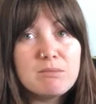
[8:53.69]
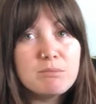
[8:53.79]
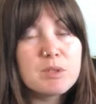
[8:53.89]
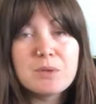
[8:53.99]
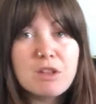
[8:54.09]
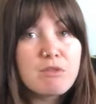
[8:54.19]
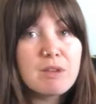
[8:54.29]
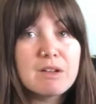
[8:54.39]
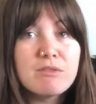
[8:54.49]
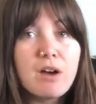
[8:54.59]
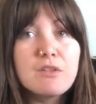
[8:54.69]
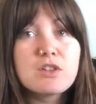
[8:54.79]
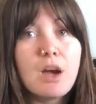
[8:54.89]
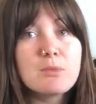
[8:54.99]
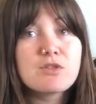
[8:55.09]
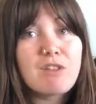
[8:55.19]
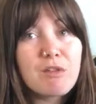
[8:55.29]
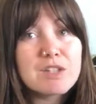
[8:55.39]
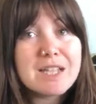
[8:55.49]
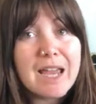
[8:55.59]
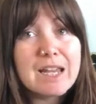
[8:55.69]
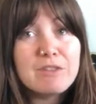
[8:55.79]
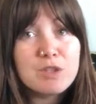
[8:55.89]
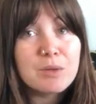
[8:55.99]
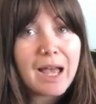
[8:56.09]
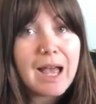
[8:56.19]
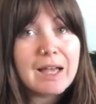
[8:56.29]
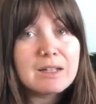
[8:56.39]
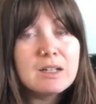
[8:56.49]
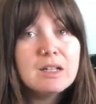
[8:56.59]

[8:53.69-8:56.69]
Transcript: between 3 and 5 times throughout the day if you can.